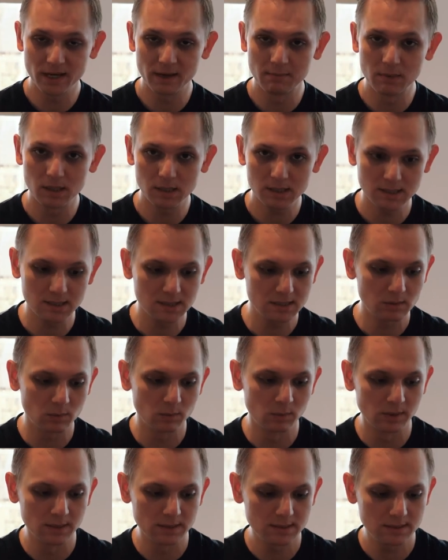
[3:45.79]
unbox this and
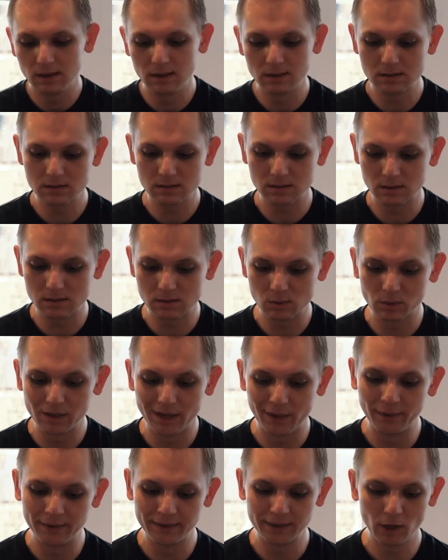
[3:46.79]
once it's all
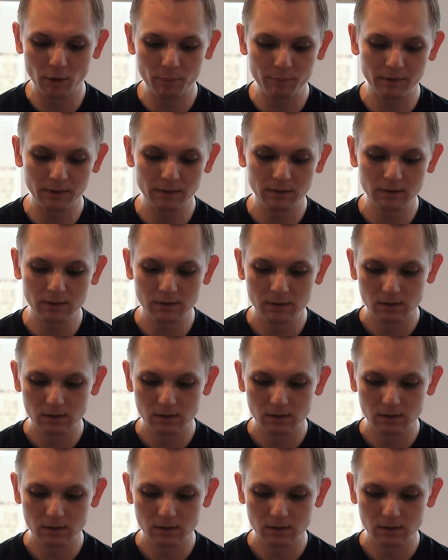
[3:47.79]
out in the open.